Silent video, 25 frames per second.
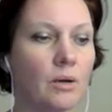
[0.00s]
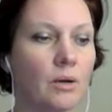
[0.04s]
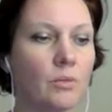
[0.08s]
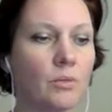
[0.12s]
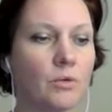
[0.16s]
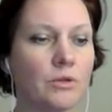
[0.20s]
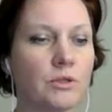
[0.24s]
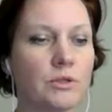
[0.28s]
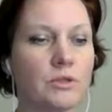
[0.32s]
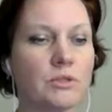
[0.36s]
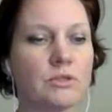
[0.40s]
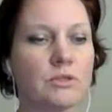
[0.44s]

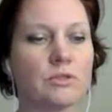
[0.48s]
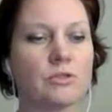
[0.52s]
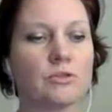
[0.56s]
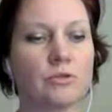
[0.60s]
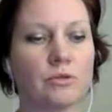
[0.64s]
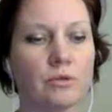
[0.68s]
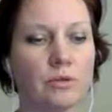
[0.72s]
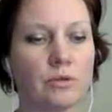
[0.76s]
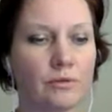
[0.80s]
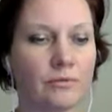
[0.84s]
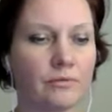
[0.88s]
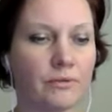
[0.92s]
What is
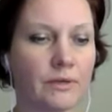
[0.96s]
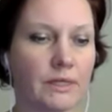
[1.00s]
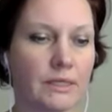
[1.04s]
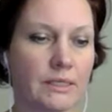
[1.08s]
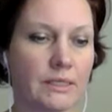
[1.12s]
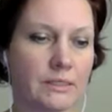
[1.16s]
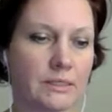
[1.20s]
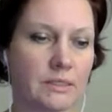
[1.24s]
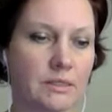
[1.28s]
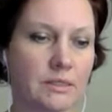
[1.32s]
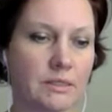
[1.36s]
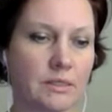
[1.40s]
internal
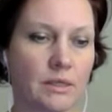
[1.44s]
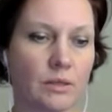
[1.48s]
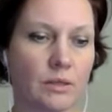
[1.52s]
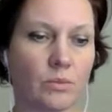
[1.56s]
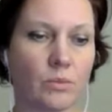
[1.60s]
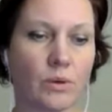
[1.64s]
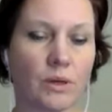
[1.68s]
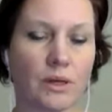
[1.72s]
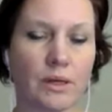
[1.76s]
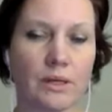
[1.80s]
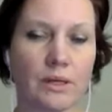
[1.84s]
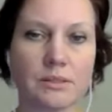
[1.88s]
validity
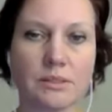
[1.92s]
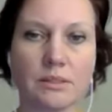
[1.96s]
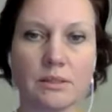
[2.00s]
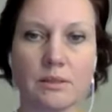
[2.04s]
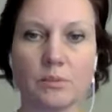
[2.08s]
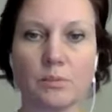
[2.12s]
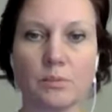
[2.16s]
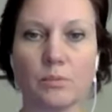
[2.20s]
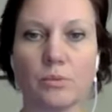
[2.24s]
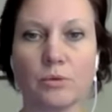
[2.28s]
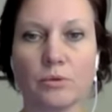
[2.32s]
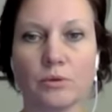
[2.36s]
and why is it
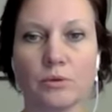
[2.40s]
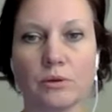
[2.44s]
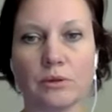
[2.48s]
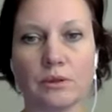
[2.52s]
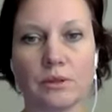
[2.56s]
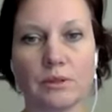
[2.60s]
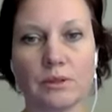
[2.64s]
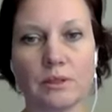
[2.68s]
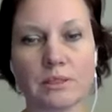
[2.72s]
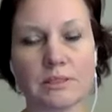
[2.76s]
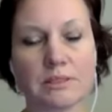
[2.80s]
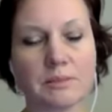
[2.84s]

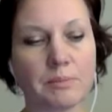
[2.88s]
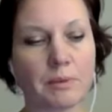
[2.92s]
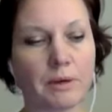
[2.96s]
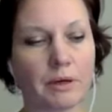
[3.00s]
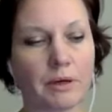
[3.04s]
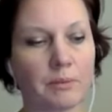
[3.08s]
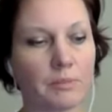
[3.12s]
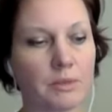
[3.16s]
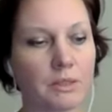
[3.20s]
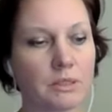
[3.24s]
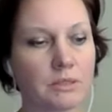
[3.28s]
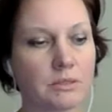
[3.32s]
important in
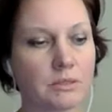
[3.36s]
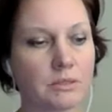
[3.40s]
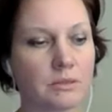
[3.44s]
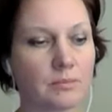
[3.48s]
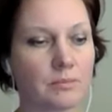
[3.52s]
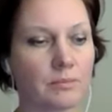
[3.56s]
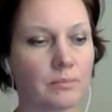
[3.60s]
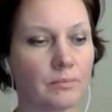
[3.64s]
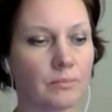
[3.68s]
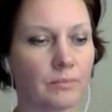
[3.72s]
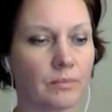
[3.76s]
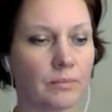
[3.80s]
experiments?
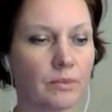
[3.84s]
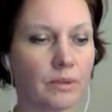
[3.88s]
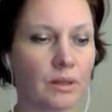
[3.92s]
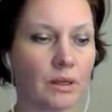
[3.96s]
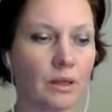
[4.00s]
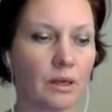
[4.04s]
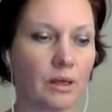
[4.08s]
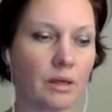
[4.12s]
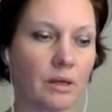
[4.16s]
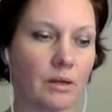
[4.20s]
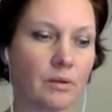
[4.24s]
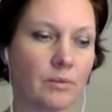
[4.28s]

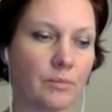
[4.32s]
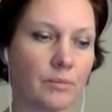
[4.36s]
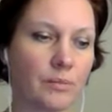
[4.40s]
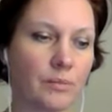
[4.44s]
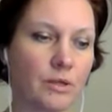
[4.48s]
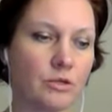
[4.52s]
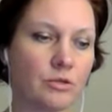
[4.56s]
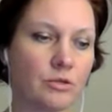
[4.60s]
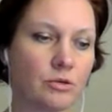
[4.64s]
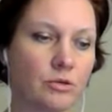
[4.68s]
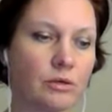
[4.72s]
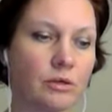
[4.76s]

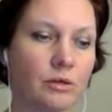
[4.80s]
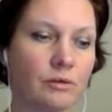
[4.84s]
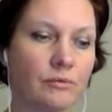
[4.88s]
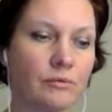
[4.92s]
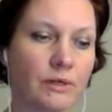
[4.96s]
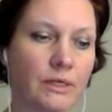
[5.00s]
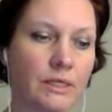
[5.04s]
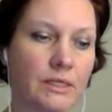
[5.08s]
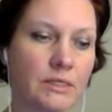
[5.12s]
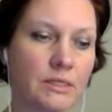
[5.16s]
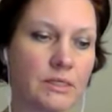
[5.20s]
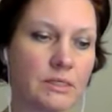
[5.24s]
Internal
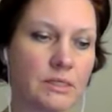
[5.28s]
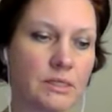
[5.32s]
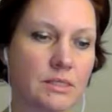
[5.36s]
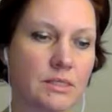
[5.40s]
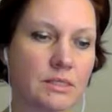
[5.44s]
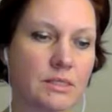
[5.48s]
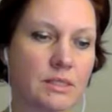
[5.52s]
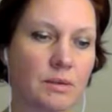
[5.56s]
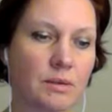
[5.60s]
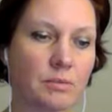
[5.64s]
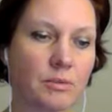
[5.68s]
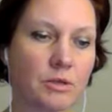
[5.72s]
validity
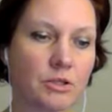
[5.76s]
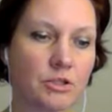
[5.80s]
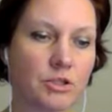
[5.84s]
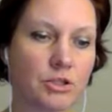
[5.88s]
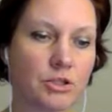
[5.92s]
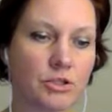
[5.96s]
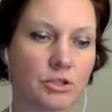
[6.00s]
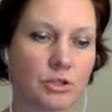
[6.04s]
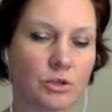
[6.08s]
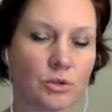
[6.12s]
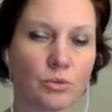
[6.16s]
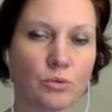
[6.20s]

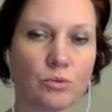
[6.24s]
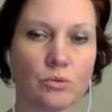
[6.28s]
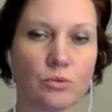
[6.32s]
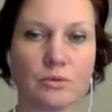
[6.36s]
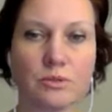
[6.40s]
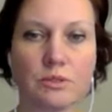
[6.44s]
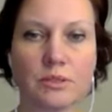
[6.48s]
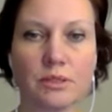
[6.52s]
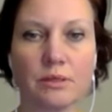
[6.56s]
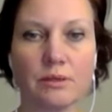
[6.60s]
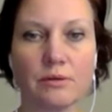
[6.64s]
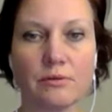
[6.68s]
establishes the
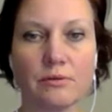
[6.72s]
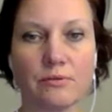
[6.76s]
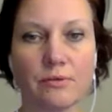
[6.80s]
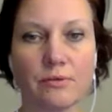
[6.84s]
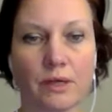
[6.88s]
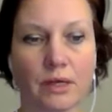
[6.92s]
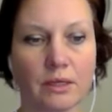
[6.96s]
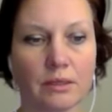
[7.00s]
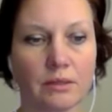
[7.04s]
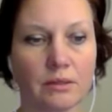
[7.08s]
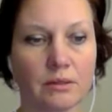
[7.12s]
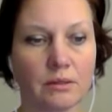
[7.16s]
cause and
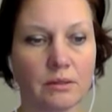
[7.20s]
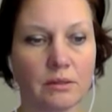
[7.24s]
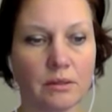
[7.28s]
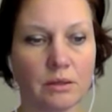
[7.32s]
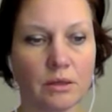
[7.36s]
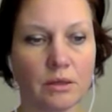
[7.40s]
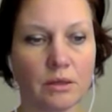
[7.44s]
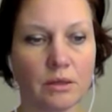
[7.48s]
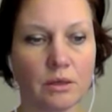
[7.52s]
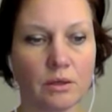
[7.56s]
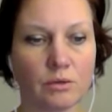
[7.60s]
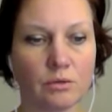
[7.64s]
effect
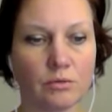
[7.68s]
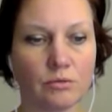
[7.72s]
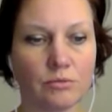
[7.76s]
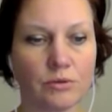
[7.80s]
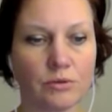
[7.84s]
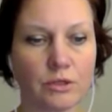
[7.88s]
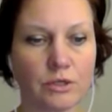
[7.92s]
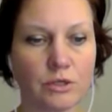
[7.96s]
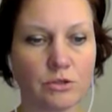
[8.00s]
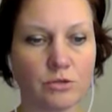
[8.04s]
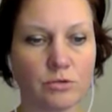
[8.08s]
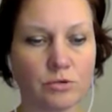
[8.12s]
of
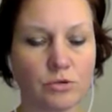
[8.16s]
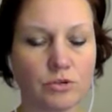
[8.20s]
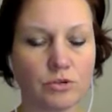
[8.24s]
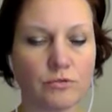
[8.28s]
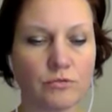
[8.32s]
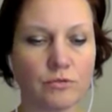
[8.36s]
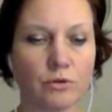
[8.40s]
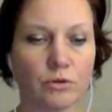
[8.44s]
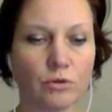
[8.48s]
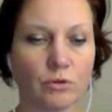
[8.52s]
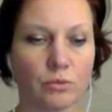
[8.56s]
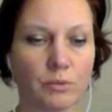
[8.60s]
the research
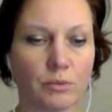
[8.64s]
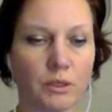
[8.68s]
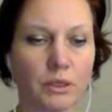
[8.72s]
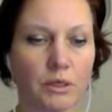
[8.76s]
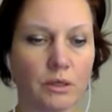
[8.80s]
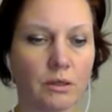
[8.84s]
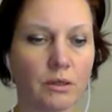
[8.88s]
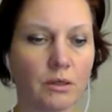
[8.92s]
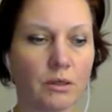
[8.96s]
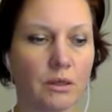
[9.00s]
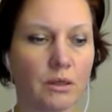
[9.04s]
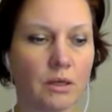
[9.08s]

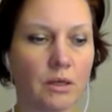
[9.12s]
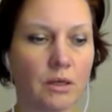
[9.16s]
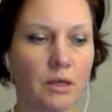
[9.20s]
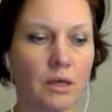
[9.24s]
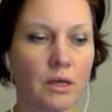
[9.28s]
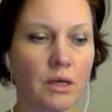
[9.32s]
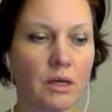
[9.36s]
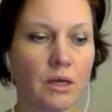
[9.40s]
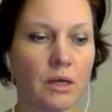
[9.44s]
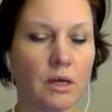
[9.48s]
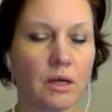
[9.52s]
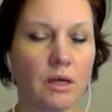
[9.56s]
phenomena.
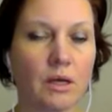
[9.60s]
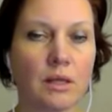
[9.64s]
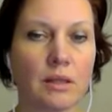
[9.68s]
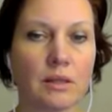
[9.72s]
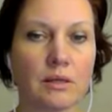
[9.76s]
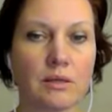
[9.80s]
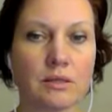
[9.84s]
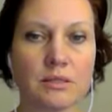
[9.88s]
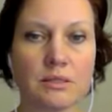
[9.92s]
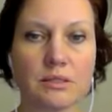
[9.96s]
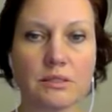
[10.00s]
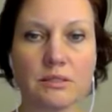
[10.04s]

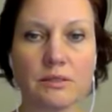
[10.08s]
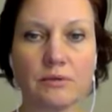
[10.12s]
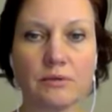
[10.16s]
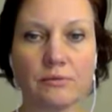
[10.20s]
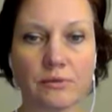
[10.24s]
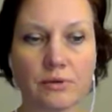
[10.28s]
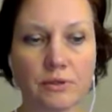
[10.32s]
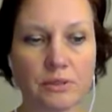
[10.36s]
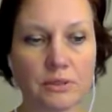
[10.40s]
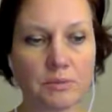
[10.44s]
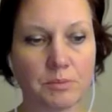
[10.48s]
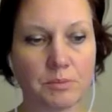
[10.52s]
There is a
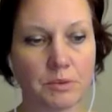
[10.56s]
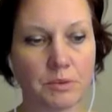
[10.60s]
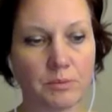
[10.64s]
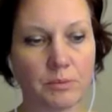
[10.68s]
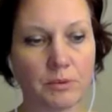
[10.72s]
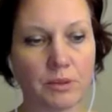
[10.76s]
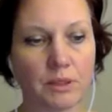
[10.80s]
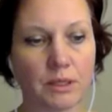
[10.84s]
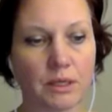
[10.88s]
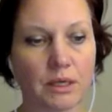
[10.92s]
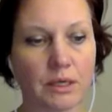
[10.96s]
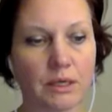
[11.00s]
difference
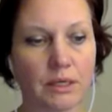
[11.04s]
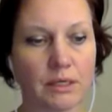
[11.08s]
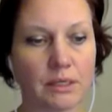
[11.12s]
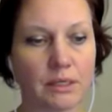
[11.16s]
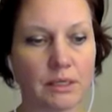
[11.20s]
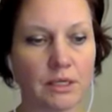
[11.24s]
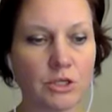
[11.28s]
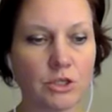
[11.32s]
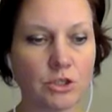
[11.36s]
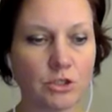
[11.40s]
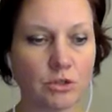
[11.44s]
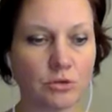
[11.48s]
between a
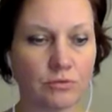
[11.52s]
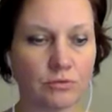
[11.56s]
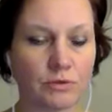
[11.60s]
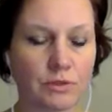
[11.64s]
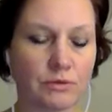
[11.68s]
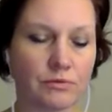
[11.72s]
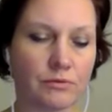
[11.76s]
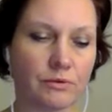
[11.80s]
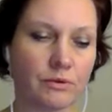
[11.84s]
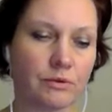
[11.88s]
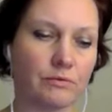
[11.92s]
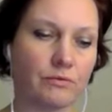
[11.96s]
correlation of
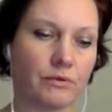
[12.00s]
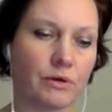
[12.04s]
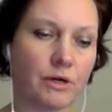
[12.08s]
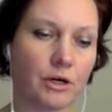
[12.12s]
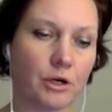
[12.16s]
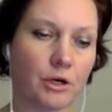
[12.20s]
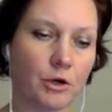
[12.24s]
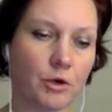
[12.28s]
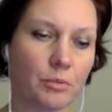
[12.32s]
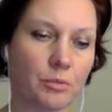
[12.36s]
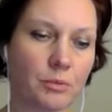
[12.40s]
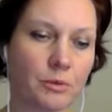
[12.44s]
different
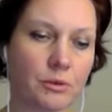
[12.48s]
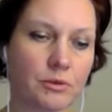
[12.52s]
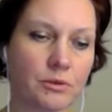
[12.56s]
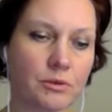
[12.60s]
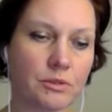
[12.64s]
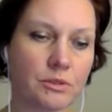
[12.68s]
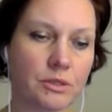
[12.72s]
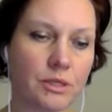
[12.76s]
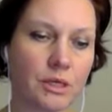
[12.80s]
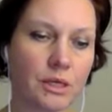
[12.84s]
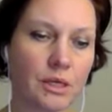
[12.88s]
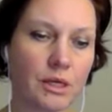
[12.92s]

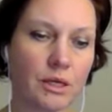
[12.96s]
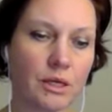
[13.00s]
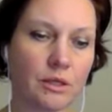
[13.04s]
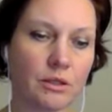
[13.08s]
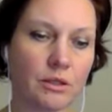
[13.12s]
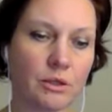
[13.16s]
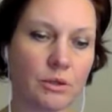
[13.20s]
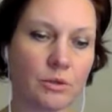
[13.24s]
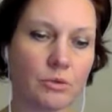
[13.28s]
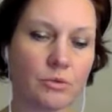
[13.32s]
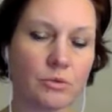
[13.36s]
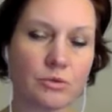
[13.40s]
variables
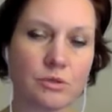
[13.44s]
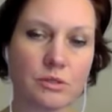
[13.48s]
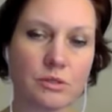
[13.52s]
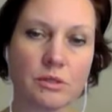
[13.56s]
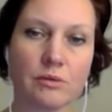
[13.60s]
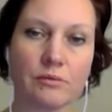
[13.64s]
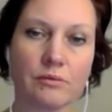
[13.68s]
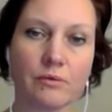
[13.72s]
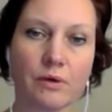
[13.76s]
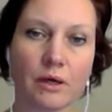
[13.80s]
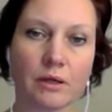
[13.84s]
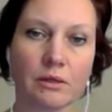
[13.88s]
and the cause
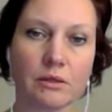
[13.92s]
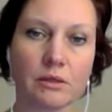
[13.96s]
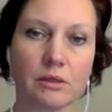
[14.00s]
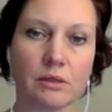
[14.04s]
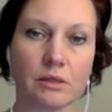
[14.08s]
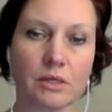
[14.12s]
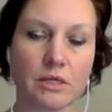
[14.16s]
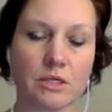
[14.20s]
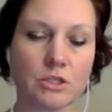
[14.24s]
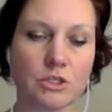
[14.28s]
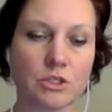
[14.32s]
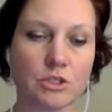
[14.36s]
and effect
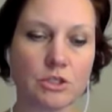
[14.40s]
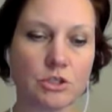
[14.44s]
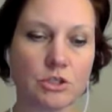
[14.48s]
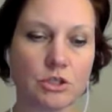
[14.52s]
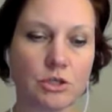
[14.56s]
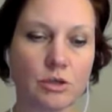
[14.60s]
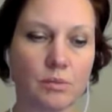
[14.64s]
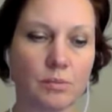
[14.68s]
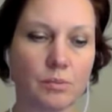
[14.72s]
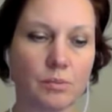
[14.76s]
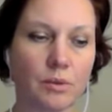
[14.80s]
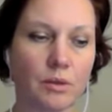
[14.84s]

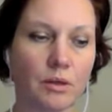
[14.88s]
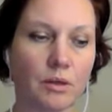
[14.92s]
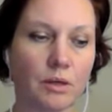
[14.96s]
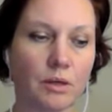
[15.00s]
relationship.